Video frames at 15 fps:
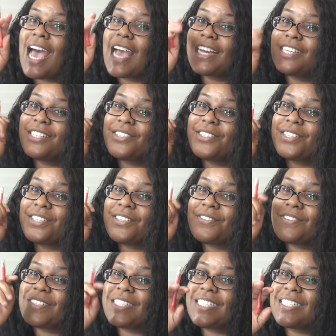I can do something
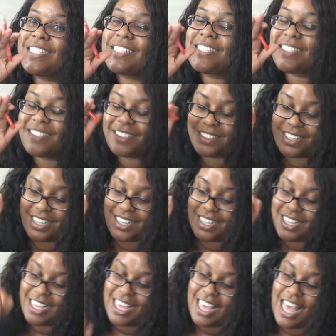with this.
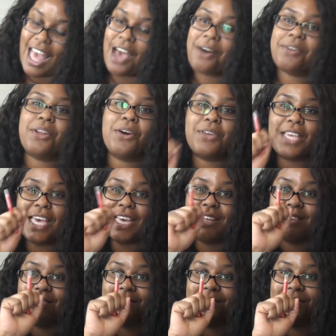I don't know
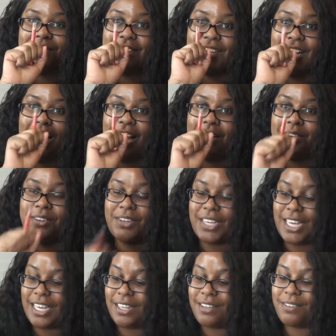yet,
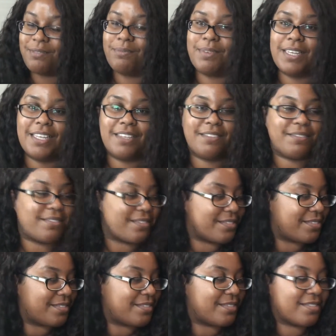but
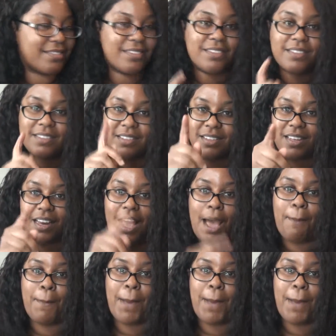I